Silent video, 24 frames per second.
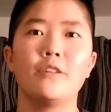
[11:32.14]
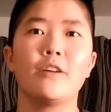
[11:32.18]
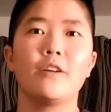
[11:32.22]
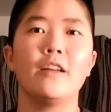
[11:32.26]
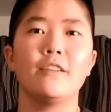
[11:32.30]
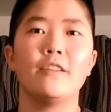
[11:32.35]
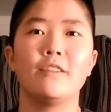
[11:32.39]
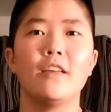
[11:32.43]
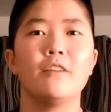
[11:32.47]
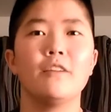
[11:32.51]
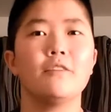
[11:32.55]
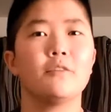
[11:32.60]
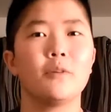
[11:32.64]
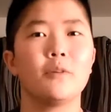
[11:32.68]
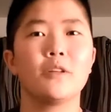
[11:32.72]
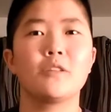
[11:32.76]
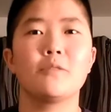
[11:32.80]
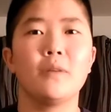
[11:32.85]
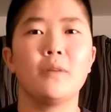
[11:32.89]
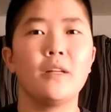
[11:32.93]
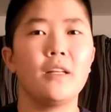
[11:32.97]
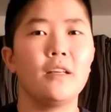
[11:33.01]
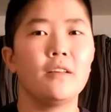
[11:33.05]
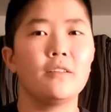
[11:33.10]
to try and save as
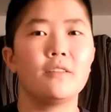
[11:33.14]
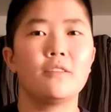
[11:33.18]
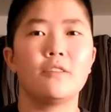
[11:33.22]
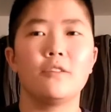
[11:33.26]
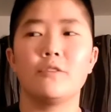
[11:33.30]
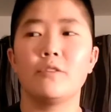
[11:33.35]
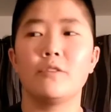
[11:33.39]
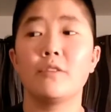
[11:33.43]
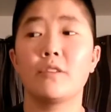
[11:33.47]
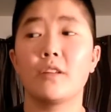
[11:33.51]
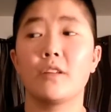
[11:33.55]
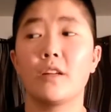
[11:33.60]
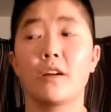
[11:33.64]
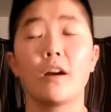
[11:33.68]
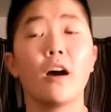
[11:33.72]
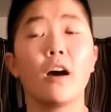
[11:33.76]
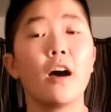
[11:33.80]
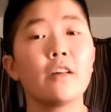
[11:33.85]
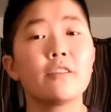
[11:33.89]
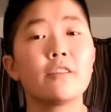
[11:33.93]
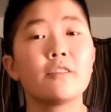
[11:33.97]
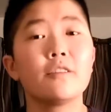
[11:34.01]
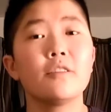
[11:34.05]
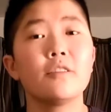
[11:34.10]
much money as surgery is going to
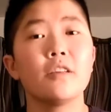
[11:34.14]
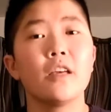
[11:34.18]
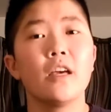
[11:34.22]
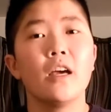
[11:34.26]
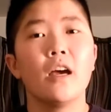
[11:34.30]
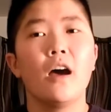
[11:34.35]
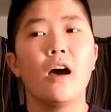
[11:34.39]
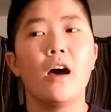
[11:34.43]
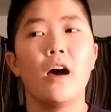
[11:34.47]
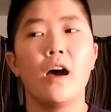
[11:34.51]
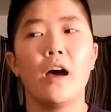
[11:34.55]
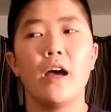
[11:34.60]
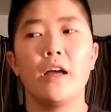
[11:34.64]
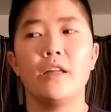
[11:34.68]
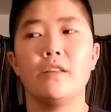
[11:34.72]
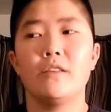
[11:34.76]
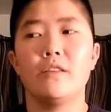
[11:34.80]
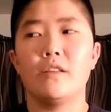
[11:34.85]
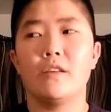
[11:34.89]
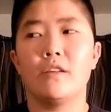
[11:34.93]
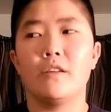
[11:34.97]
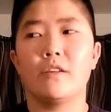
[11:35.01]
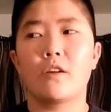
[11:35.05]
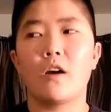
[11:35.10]
cost.
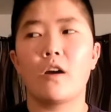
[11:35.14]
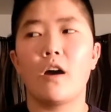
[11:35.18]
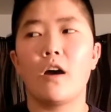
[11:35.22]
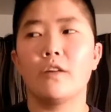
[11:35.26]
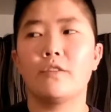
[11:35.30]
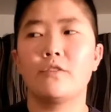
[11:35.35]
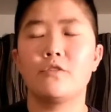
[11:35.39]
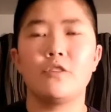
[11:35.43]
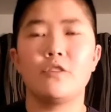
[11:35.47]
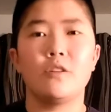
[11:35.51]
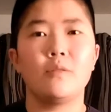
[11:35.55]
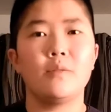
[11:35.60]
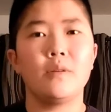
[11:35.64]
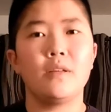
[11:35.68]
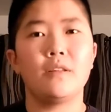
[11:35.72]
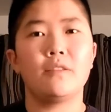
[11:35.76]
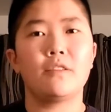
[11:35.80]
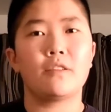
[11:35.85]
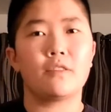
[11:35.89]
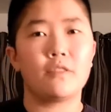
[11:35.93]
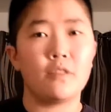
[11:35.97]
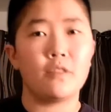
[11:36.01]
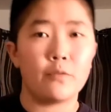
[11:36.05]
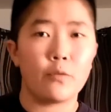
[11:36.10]
The cost should be
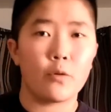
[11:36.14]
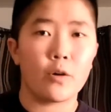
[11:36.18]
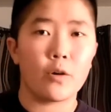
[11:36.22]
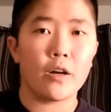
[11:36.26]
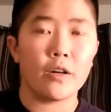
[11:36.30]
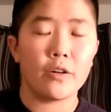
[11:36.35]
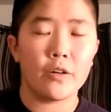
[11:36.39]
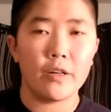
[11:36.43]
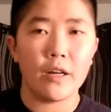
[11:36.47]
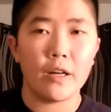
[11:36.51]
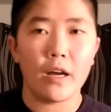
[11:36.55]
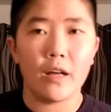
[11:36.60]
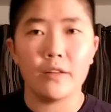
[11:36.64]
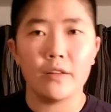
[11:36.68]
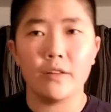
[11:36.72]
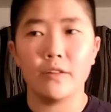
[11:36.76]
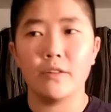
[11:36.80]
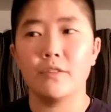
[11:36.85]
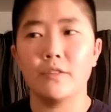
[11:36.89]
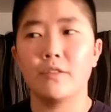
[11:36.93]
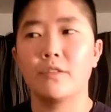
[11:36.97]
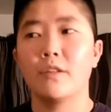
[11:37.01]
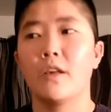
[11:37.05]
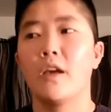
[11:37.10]

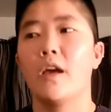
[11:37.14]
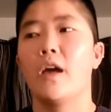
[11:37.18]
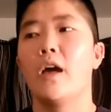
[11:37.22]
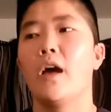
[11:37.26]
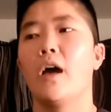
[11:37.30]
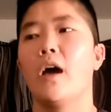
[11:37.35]
$6,400.